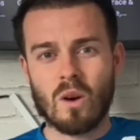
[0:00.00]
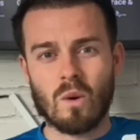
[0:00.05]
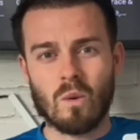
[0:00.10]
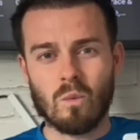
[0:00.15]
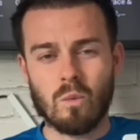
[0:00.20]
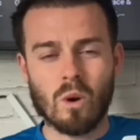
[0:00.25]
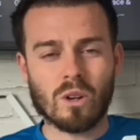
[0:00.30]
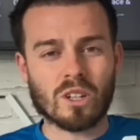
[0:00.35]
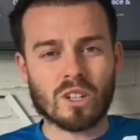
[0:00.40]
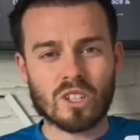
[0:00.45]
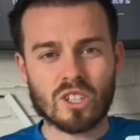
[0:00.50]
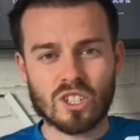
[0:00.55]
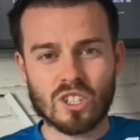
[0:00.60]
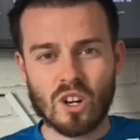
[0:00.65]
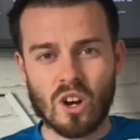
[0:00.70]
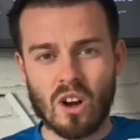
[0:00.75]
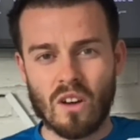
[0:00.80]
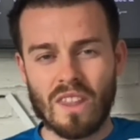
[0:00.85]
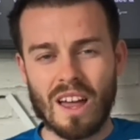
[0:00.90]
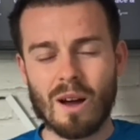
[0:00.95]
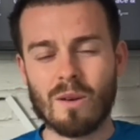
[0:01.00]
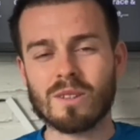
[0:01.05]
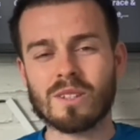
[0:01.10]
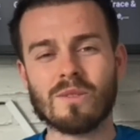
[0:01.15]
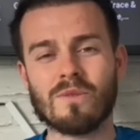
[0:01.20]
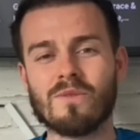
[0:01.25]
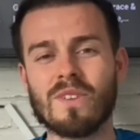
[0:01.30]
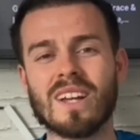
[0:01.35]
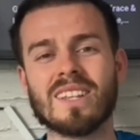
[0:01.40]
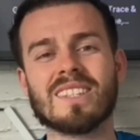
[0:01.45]
What a shot. That was a
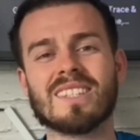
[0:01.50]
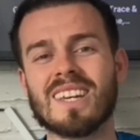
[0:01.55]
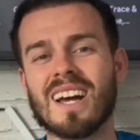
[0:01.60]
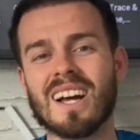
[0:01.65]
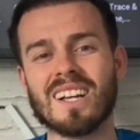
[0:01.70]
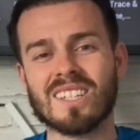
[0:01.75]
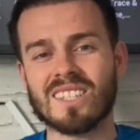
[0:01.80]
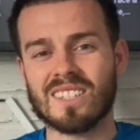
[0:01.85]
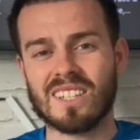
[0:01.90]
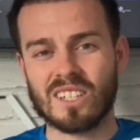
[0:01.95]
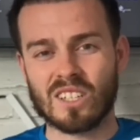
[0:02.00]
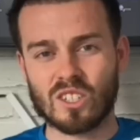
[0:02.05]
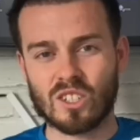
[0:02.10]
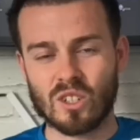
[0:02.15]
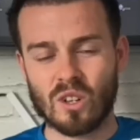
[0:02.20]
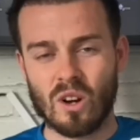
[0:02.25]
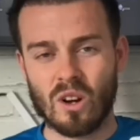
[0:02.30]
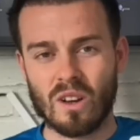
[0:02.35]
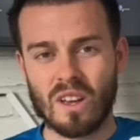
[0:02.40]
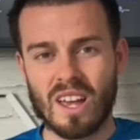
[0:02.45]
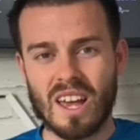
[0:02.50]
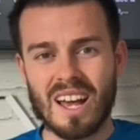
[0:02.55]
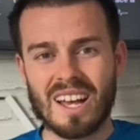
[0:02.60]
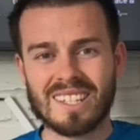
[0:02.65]
fantastic shot."